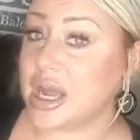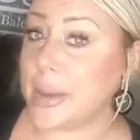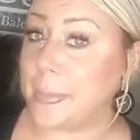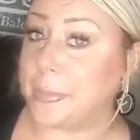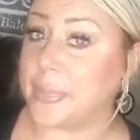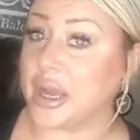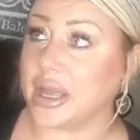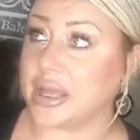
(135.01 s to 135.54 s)

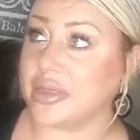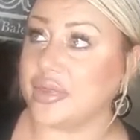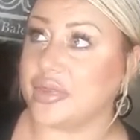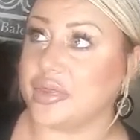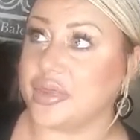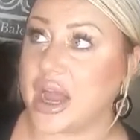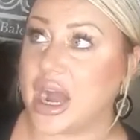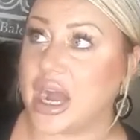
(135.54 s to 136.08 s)
but that
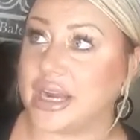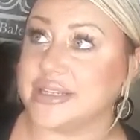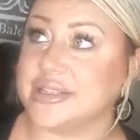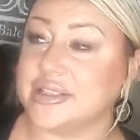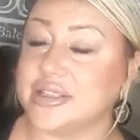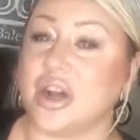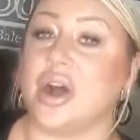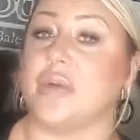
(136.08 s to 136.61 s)
I
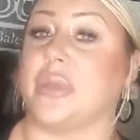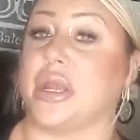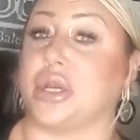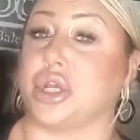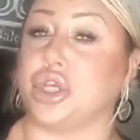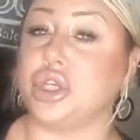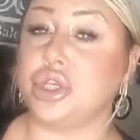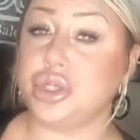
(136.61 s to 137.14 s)
saw made a
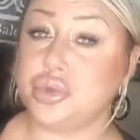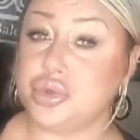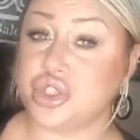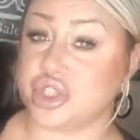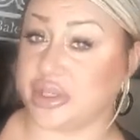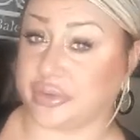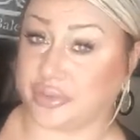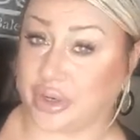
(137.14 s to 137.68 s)
huge
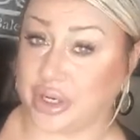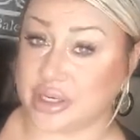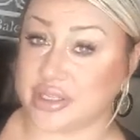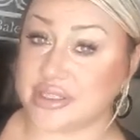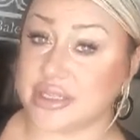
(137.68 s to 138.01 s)
difference